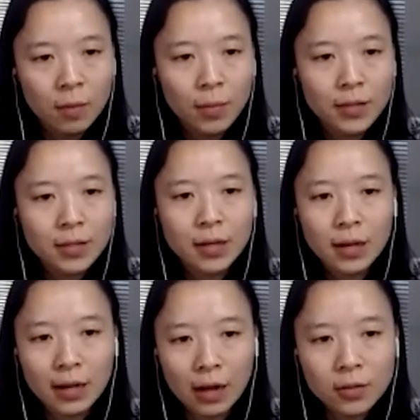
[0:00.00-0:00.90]
basically
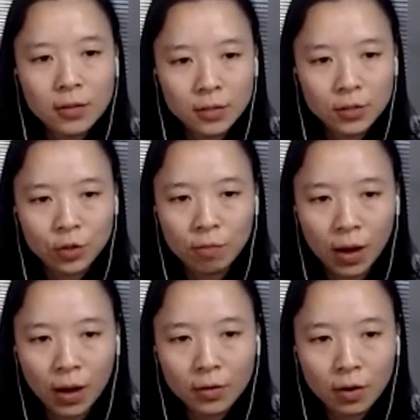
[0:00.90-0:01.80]
allows us to
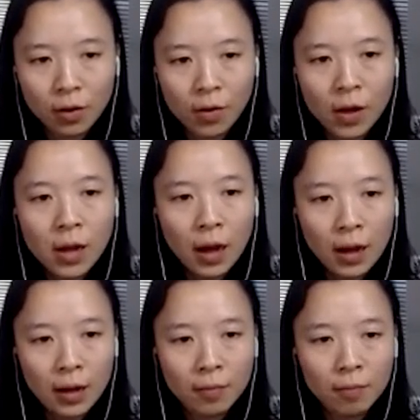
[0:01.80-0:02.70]
model
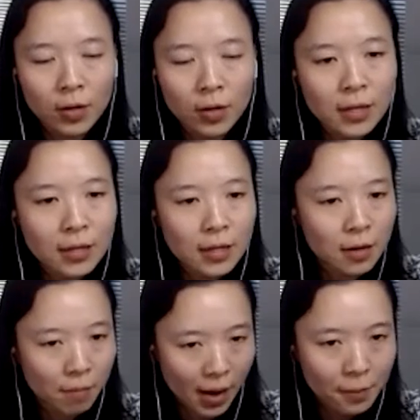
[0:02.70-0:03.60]
um,
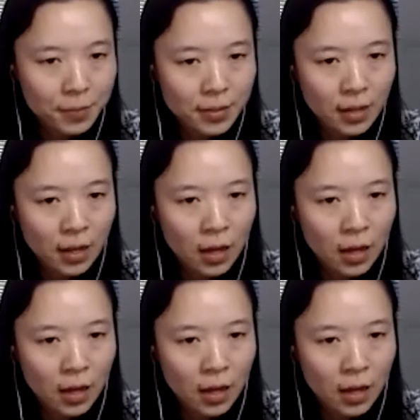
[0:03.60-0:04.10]
multilinear maps